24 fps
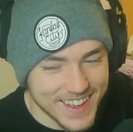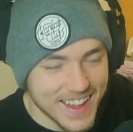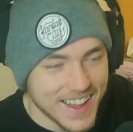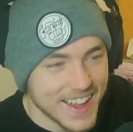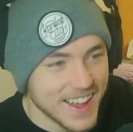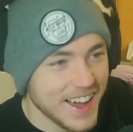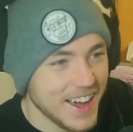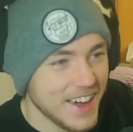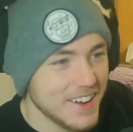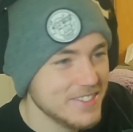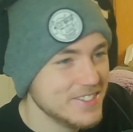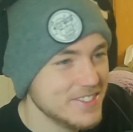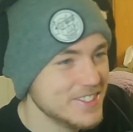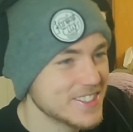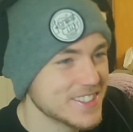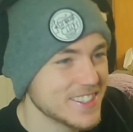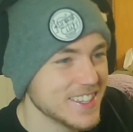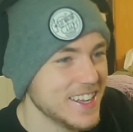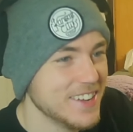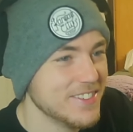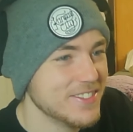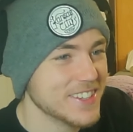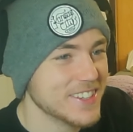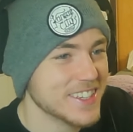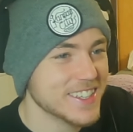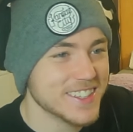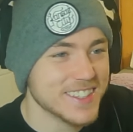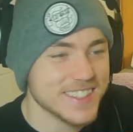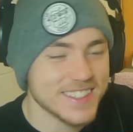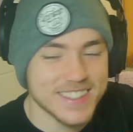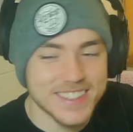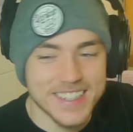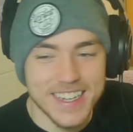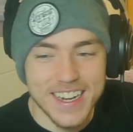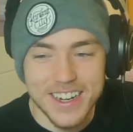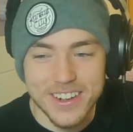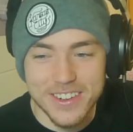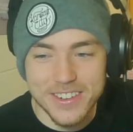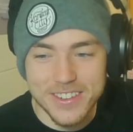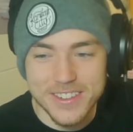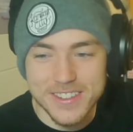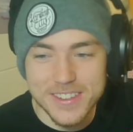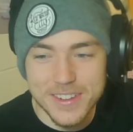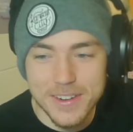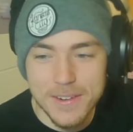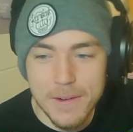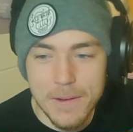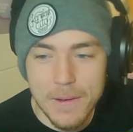I'm just laughing at the sound.
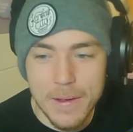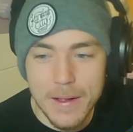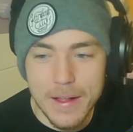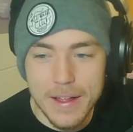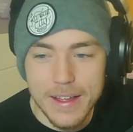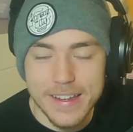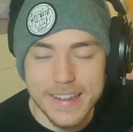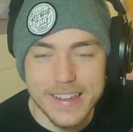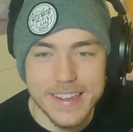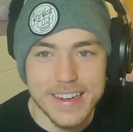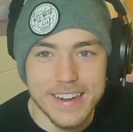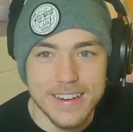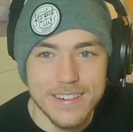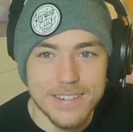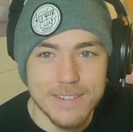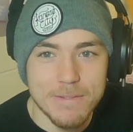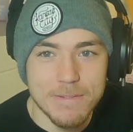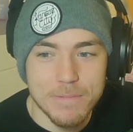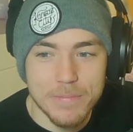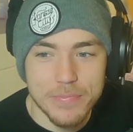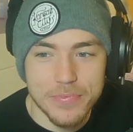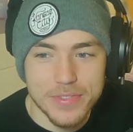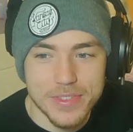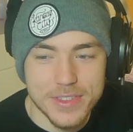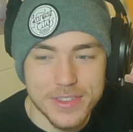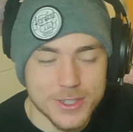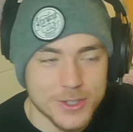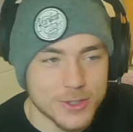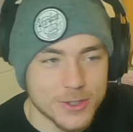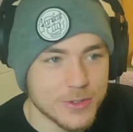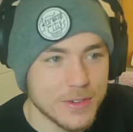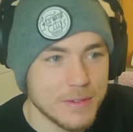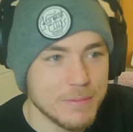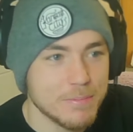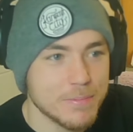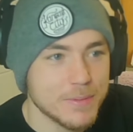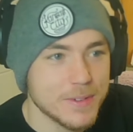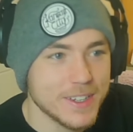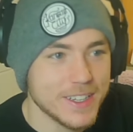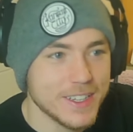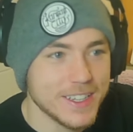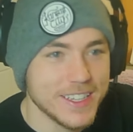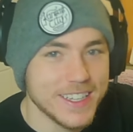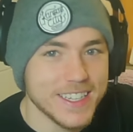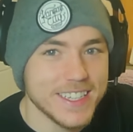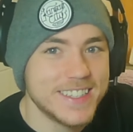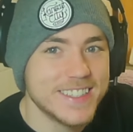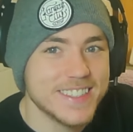Yeah, the shrimp
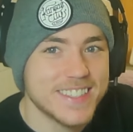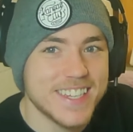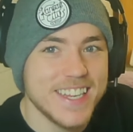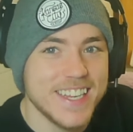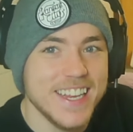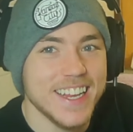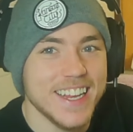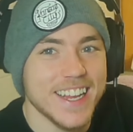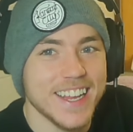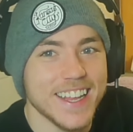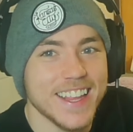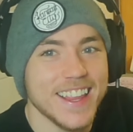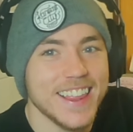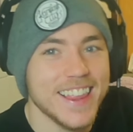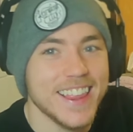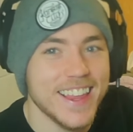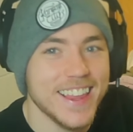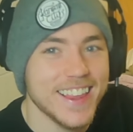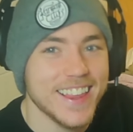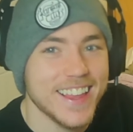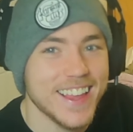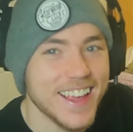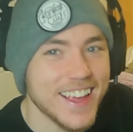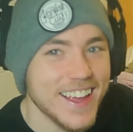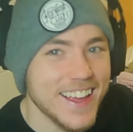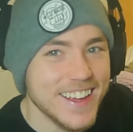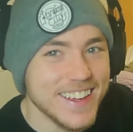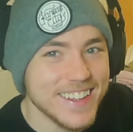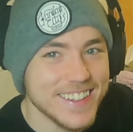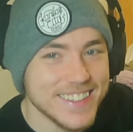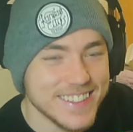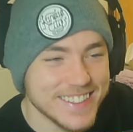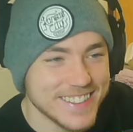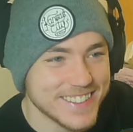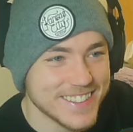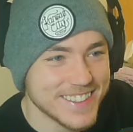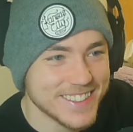cleans. Just